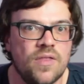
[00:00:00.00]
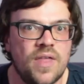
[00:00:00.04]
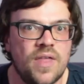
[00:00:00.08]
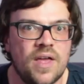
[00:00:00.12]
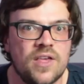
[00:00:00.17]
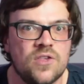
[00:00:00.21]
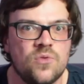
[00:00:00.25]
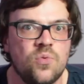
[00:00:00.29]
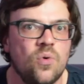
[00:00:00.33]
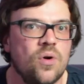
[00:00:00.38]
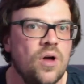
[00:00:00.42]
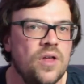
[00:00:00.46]

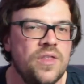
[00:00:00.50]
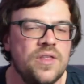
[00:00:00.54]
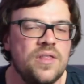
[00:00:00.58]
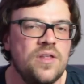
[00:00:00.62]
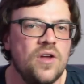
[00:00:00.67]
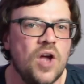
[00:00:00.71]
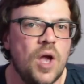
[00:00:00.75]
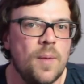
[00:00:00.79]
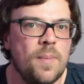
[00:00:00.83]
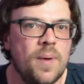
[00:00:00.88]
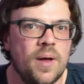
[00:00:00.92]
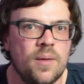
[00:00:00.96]
That's what I think
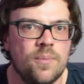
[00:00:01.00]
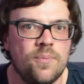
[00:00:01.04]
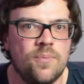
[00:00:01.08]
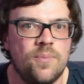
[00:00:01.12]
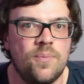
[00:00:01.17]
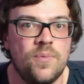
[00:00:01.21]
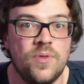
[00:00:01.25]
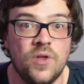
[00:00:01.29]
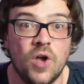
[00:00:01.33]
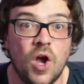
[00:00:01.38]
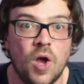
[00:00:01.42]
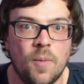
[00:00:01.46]

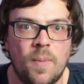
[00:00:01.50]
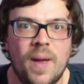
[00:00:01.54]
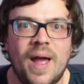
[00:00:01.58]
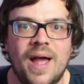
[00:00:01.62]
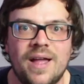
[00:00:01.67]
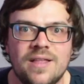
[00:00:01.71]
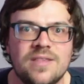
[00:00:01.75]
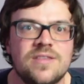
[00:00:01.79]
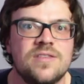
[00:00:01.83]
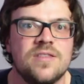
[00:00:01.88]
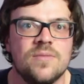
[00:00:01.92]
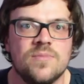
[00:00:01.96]
the
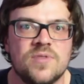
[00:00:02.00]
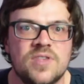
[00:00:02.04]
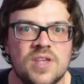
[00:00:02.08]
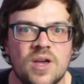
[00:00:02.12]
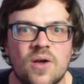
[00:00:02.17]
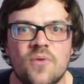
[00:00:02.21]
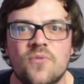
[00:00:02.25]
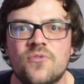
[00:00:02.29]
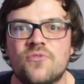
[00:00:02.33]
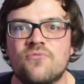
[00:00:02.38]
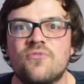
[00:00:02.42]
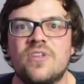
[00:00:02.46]
iPads
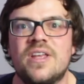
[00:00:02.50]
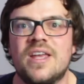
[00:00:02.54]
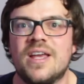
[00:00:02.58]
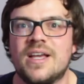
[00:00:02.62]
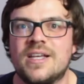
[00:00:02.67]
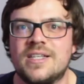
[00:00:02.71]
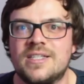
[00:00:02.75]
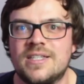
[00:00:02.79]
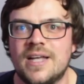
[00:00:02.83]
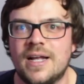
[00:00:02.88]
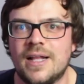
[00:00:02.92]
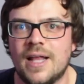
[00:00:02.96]
themselves really
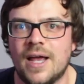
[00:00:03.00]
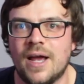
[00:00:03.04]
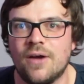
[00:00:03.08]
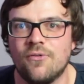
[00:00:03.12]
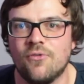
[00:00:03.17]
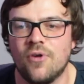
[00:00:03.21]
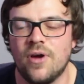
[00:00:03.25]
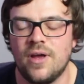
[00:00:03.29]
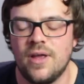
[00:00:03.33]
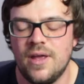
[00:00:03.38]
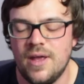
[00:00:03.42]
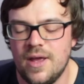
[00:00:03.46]
excel at,
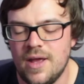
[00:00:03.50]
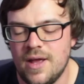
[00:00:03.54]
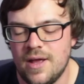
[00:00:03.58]
right?